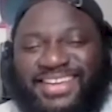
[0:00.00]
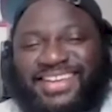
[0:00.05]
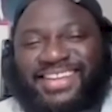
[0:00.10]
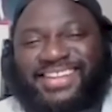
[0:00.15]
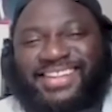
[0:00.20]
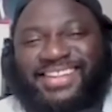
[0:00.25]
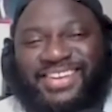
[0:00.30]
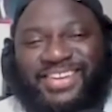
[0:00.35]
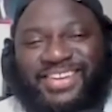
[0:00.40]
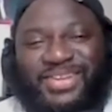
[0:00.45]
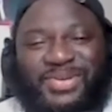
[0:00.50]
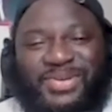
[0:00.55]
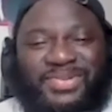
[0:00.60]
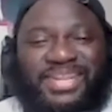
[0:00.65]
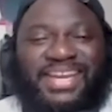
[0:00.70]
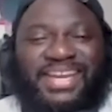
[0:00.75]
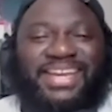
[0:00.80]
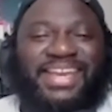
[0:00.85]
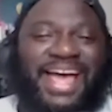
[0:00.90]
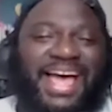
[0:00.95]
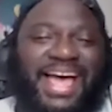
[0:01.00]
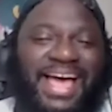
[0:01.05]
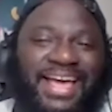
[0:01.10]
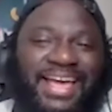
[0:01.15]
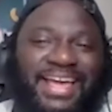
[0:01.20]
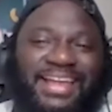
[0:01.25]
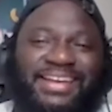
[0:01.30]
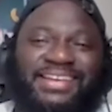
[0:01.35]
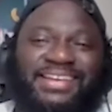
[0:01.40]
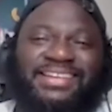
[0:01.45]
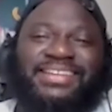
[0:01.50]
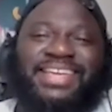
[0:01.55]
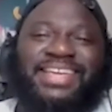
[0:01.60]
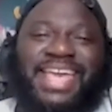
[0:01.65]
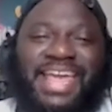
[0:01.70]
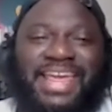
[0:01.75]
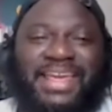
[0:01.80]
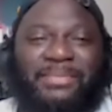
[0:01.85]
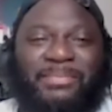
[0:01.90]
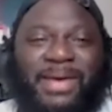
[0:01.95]
the dude that died and
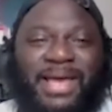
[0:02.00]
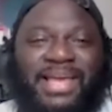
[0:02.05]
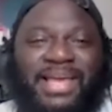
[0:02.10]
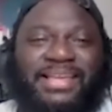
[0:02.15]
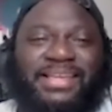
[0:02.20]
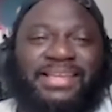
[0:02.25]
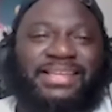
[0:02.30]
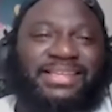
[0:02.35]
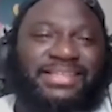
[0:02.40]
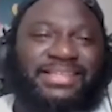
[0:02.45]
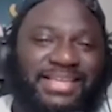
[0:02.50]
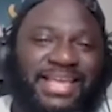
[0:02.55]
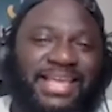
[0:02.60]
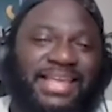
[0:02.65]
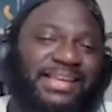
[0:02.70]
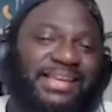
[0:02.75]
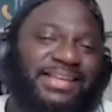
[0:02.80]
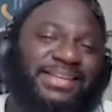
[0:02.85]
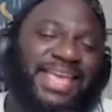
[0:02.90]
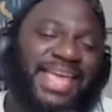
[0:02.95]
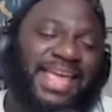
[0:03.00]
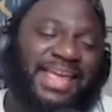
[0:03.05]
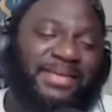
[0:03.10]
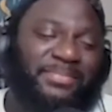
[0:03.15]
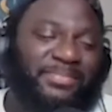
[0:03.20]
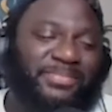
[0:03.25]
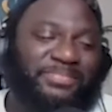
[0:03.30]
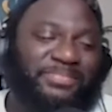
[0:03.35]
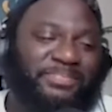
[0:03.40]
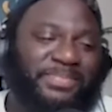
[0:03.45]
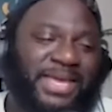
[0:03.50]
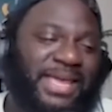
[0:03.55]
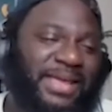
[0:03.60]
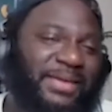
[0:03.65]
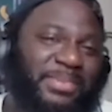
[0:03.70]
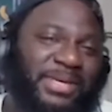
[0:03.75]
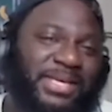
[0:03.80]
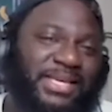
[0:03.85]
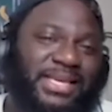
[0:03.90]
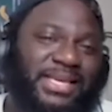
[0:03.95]
came back and
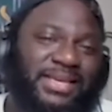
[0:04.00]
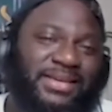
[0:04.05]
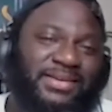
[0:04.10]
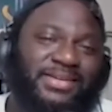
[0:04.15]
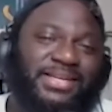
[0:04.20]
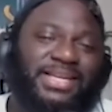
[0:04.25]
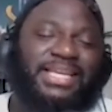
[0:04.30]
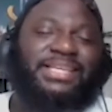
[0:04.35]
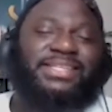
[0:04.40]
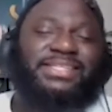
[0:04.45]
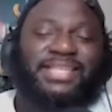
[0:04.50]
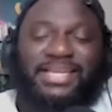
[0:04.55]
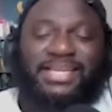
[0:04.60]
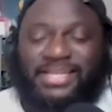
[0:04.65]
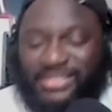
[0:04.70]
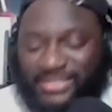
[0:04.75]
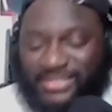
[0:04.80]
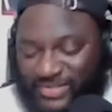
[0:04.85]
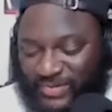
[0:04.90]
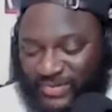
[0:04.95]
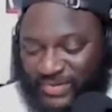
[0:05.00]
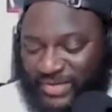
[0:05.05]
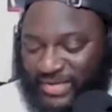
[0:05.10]
can't be killed, he's in it too.